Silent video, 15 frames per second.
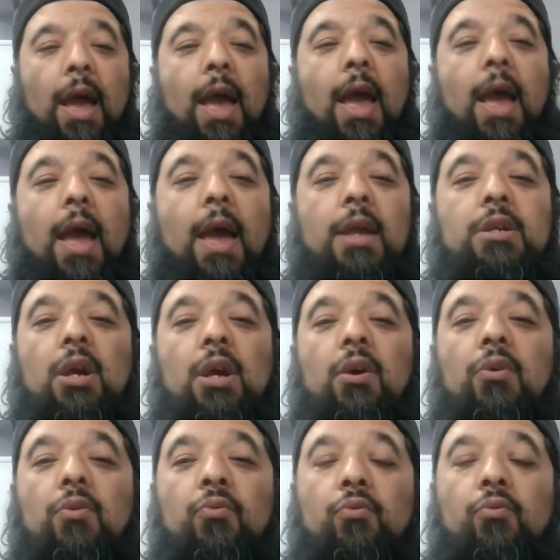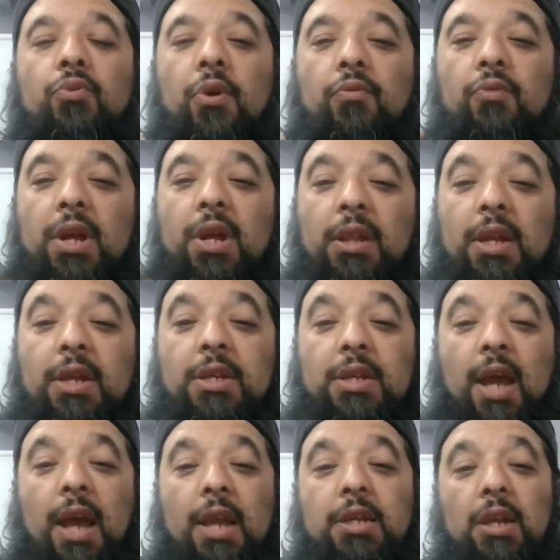and the real
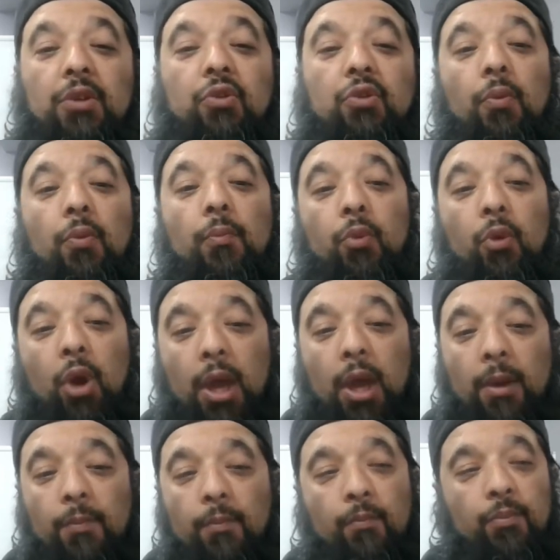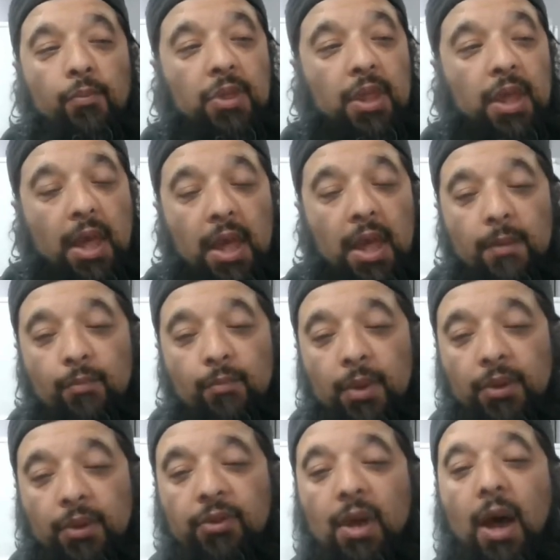intent is to bring the
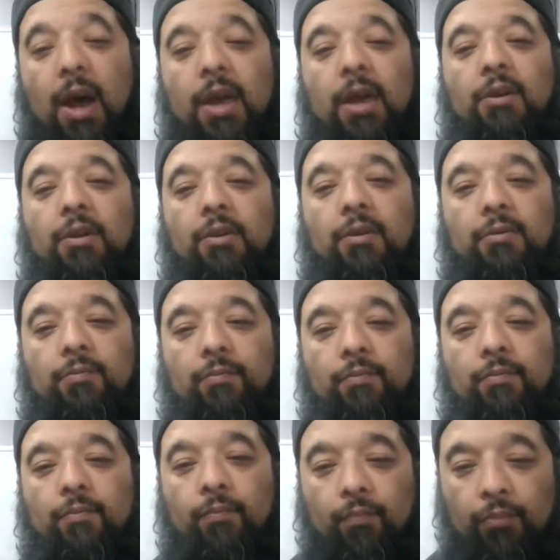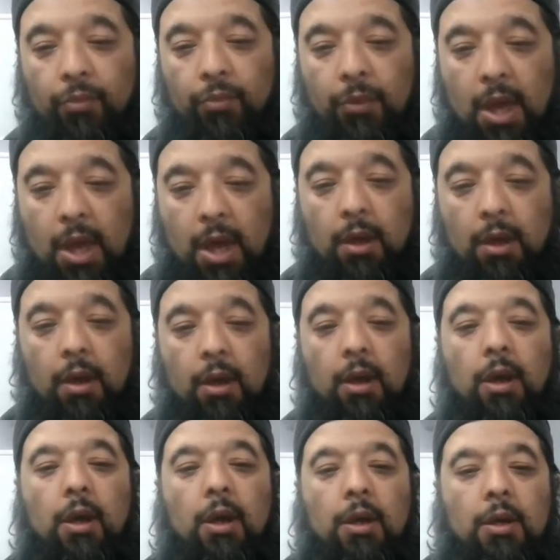Messiah. Okay?
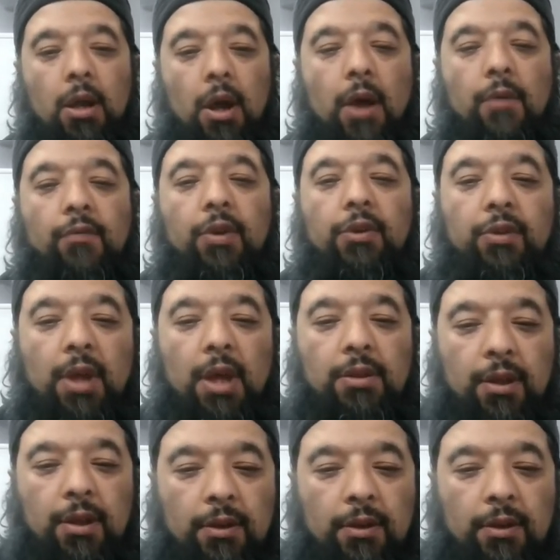Now, having said